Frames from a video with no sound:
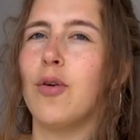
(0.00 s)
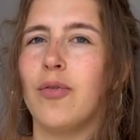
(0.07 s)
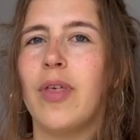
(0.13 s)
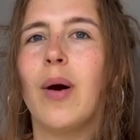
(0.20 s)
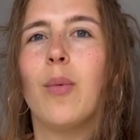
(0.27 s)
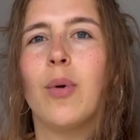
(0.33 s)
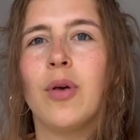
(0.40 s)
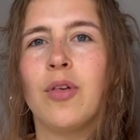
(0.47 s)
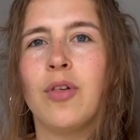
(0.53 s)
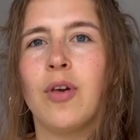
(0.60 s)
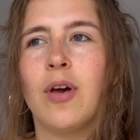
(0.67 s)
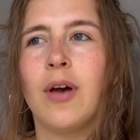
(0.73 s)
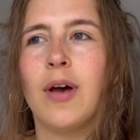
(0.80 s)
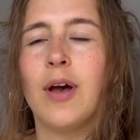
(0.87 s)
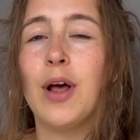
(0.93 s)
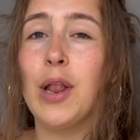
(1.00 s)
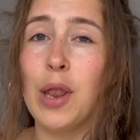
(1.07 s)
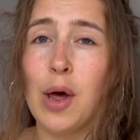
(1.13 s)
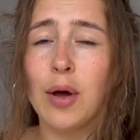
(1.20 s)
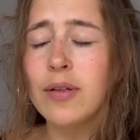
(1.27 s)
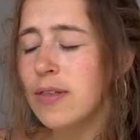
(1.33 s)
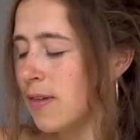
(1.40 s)
that was a
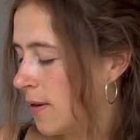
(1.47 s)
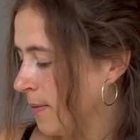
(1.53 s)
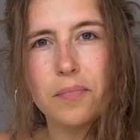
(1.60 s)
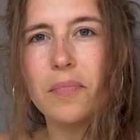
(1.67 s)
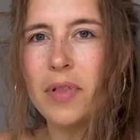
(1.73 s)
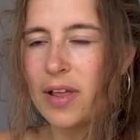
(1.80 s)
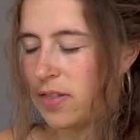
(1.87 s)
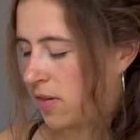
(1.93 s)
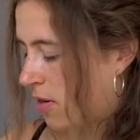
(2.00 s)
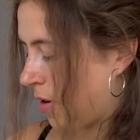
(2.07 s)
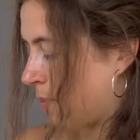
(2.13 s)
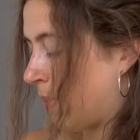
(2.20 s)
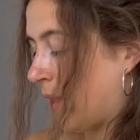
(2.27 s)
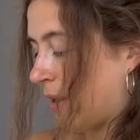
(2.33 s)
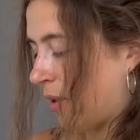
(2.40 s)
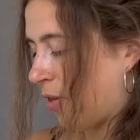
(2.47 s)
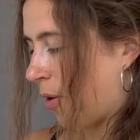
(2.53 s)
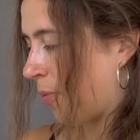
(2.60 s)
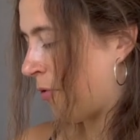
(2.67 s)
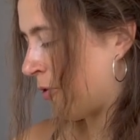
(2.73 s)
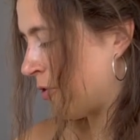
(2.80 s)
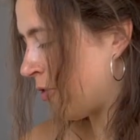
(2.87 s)
lot. Let's blend this up
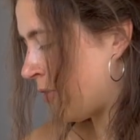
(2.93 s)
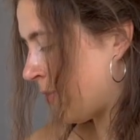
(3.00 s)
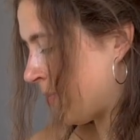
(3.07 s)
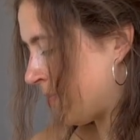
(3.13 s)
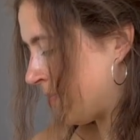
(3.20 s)
first.